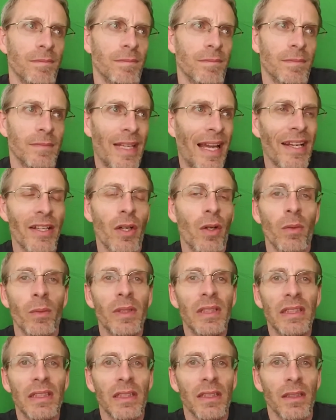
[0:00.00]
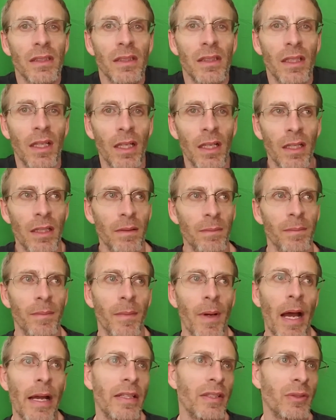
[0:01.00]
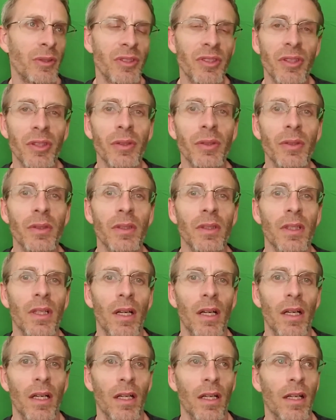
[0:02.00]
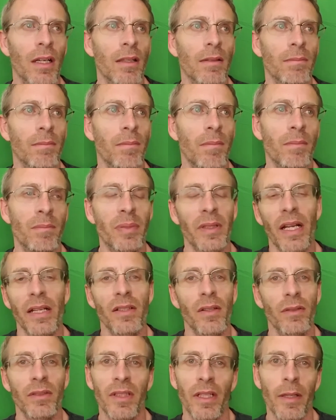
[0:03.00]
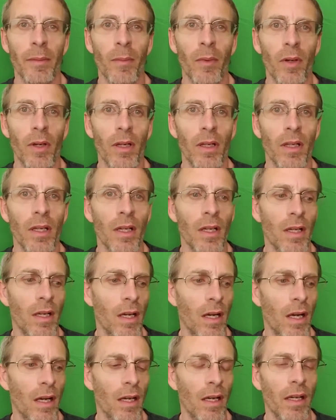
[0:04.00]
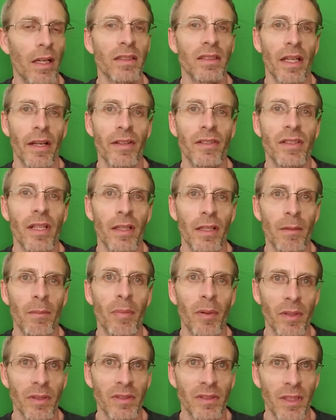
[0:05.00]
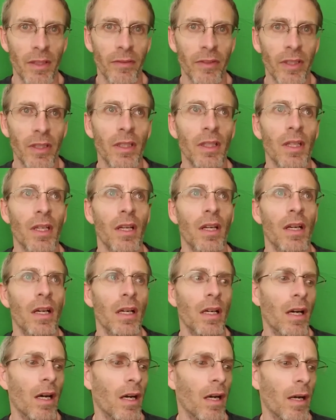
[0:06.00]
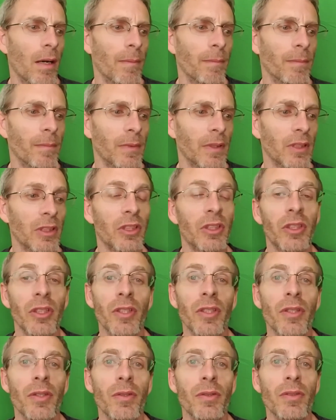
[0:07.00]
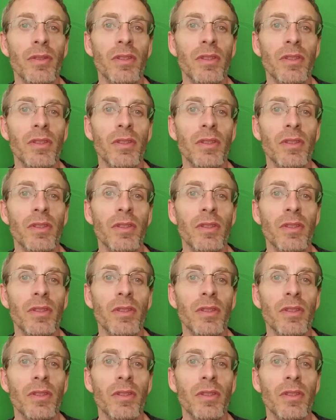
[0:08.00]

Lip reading: I don't really. I used to, but I don't anymore because I understand the importance of it. The good news